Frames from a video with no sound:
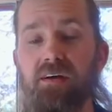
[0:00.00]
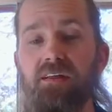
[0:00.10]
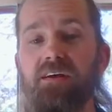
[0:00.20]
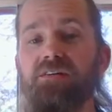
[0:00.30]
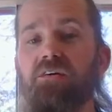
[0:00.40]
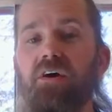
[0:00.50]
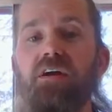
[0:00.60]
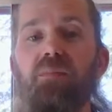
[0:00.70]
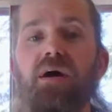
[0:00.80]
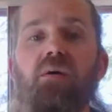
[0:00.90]
that's
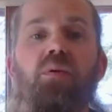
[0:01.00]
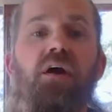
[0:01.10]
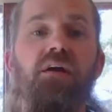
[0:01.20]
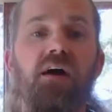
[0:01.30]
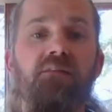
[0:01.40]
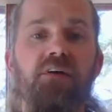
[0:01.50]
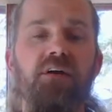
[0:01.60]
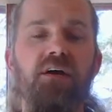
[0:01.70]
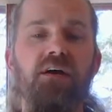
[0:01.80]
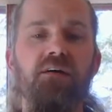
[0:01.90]
created by your brain every
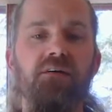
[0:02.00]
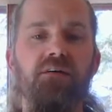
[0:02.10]
day.